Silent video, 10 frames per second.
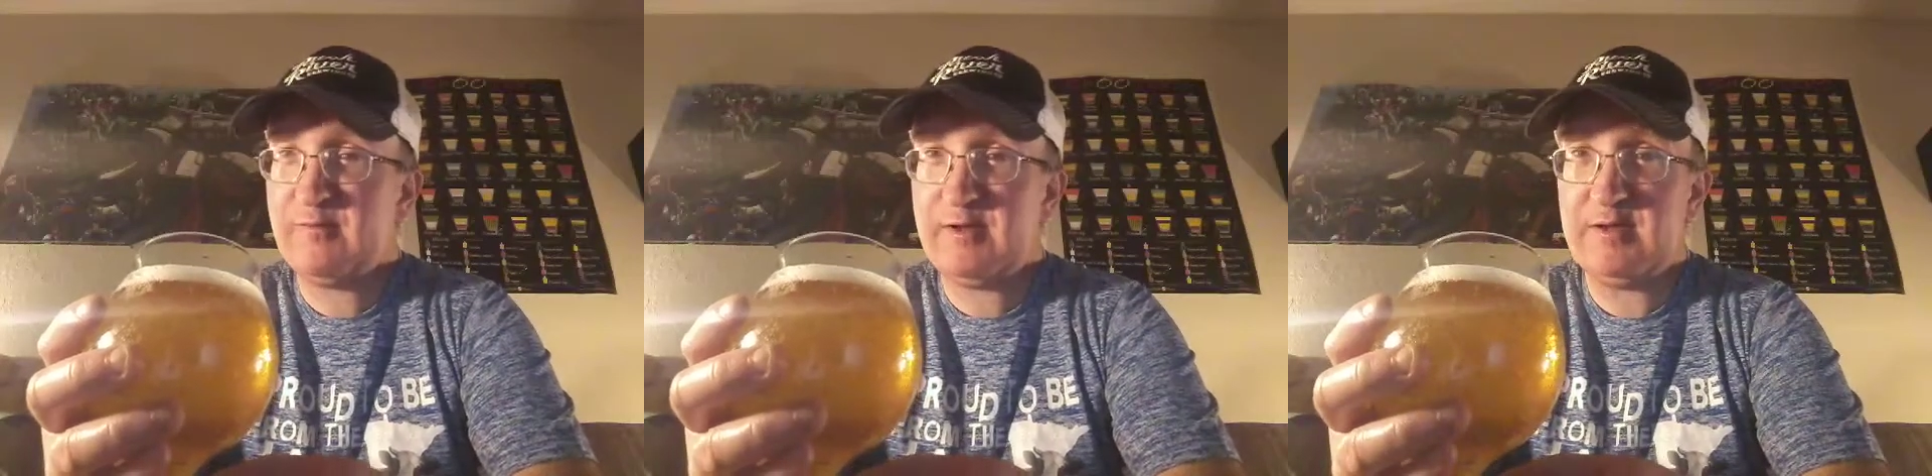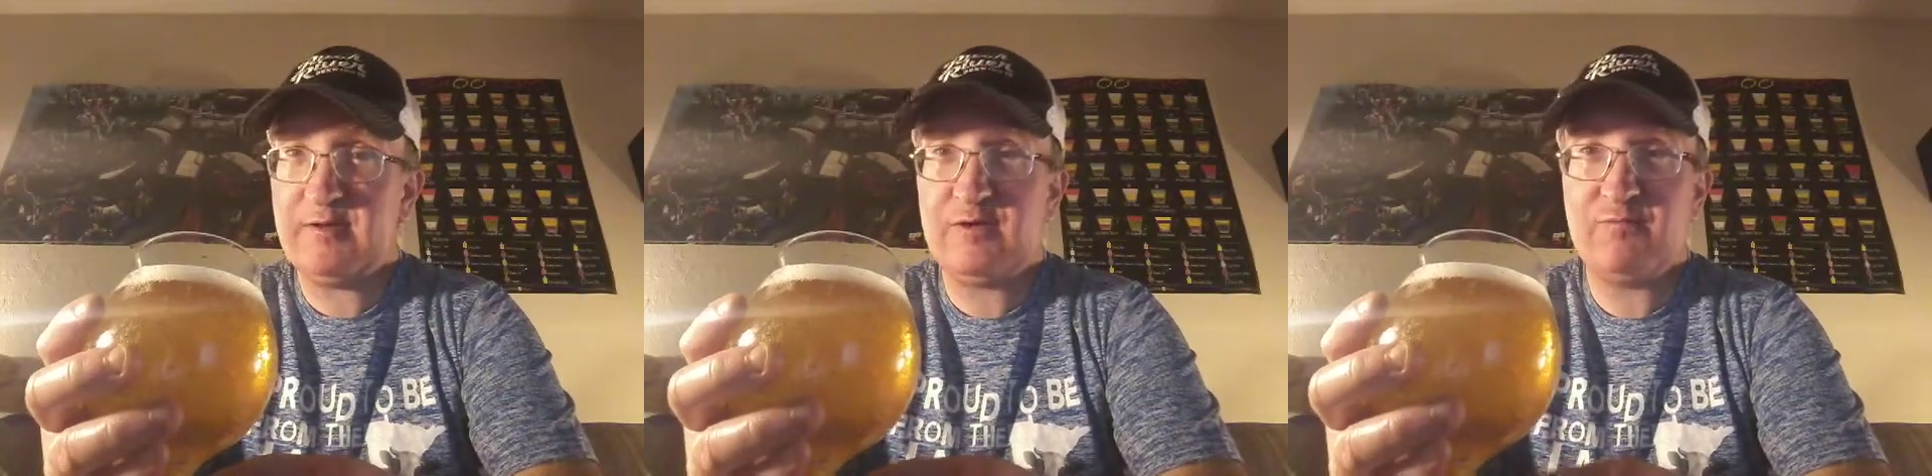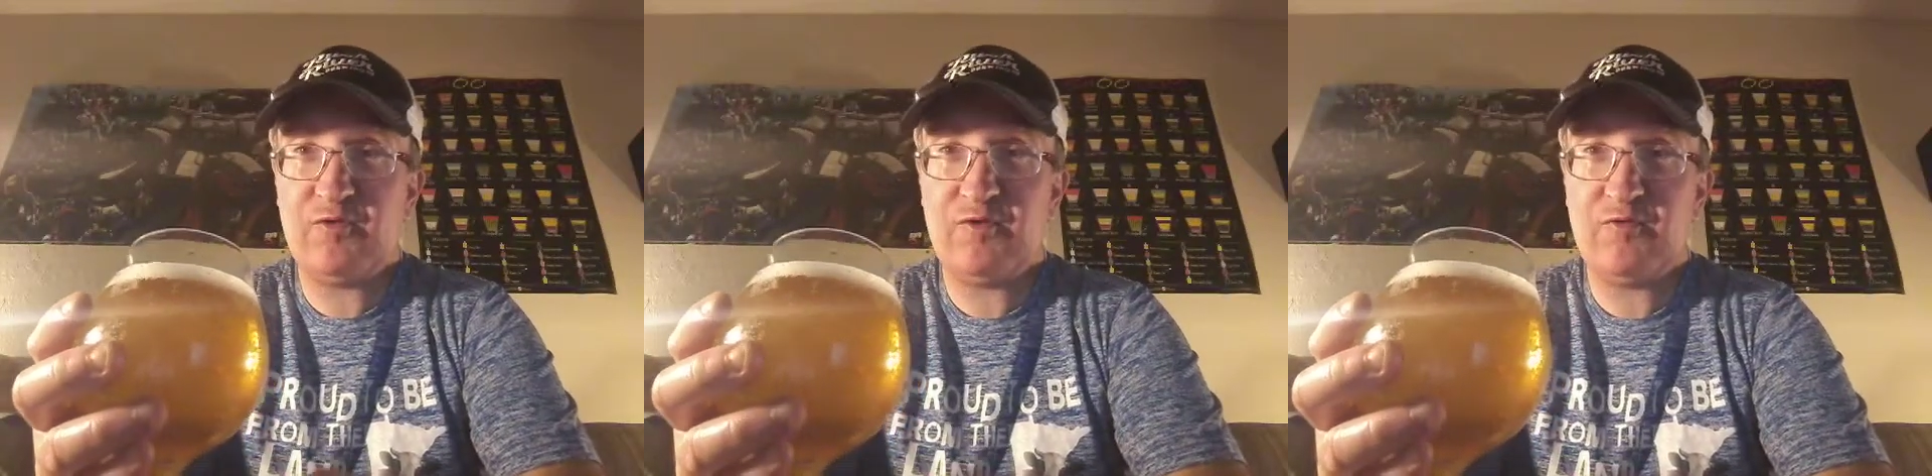a good
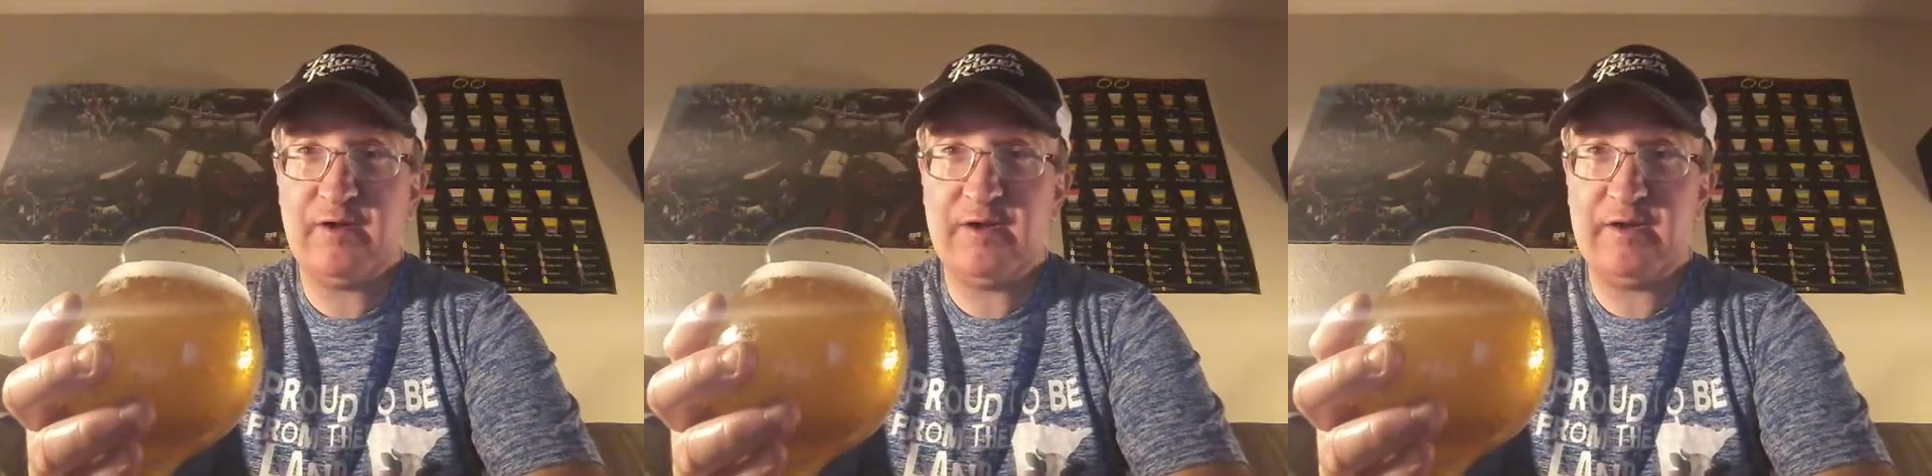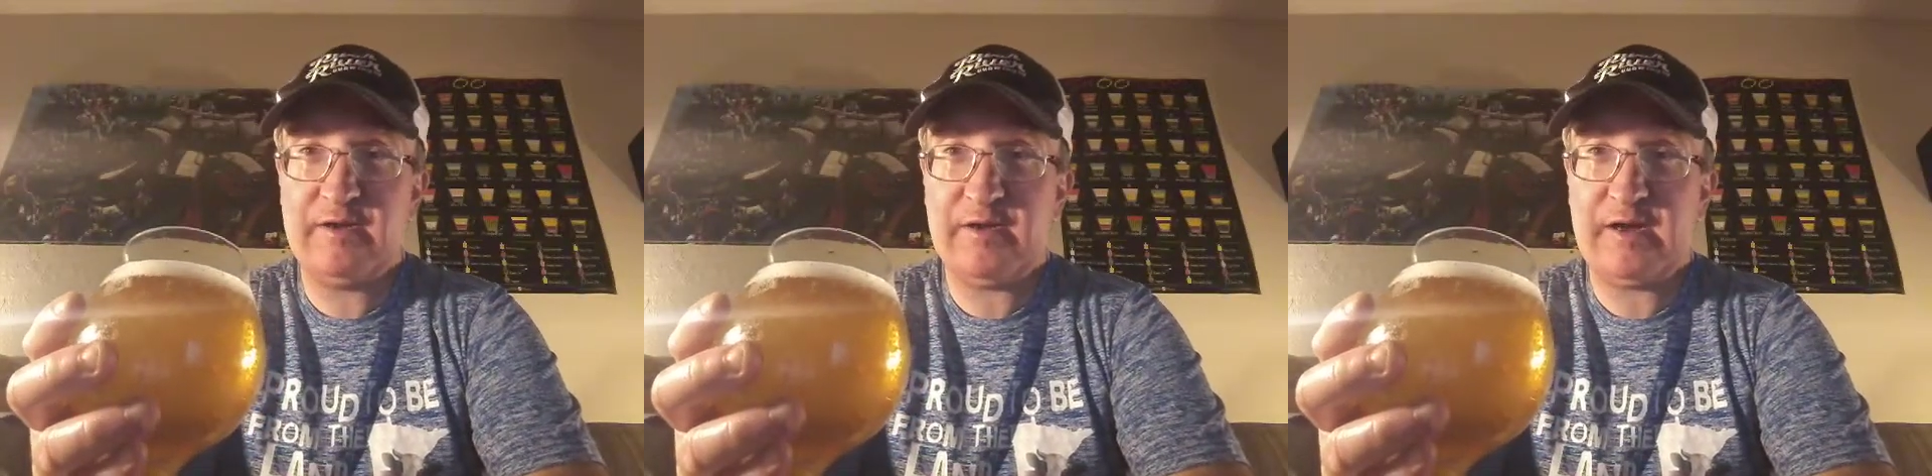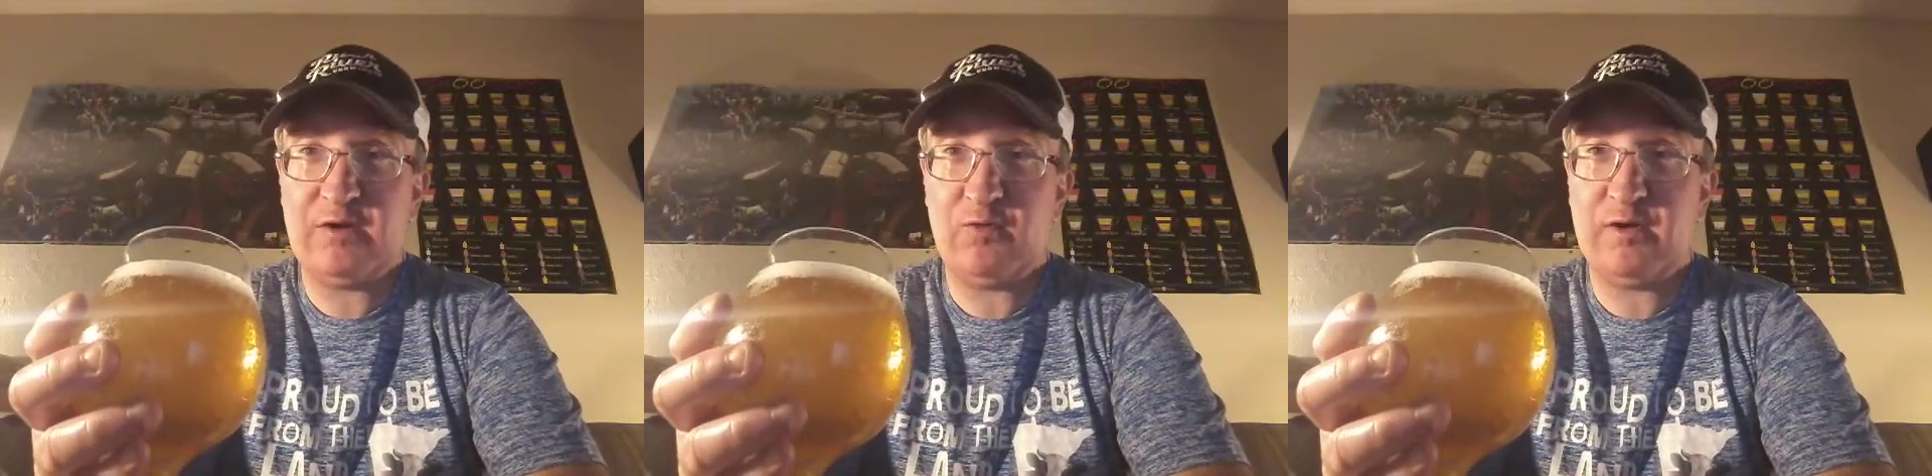brewery in
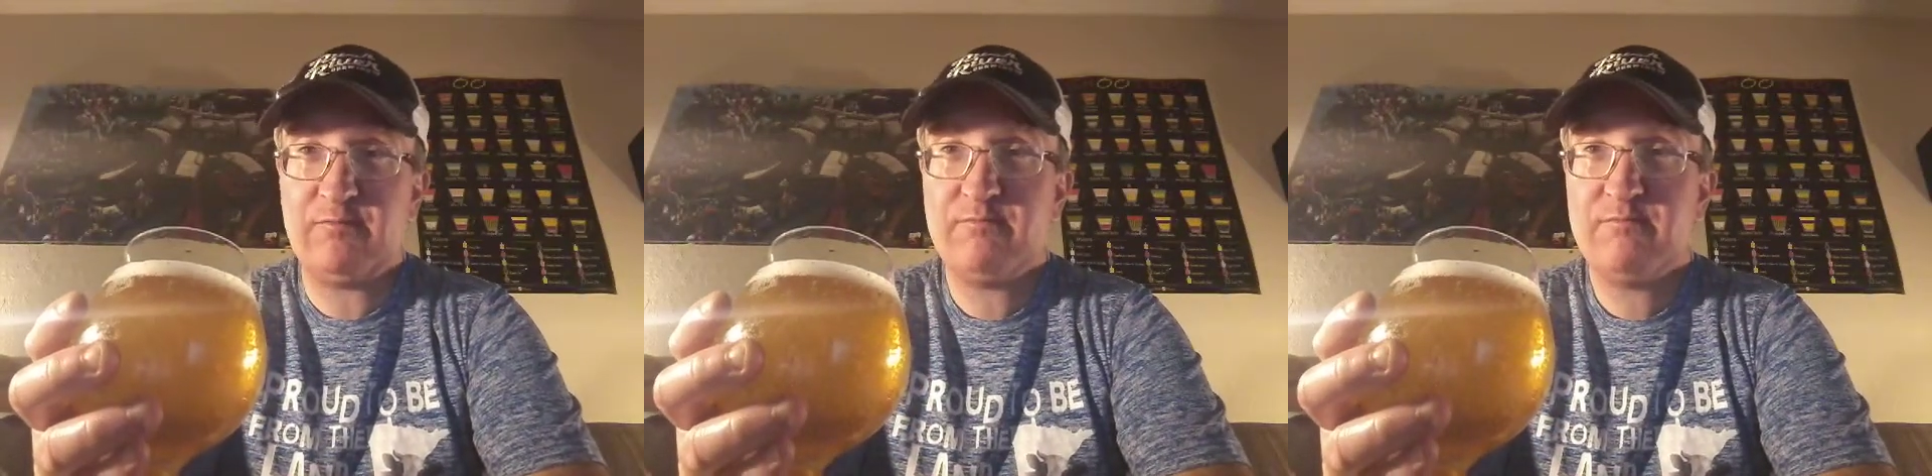Iowa.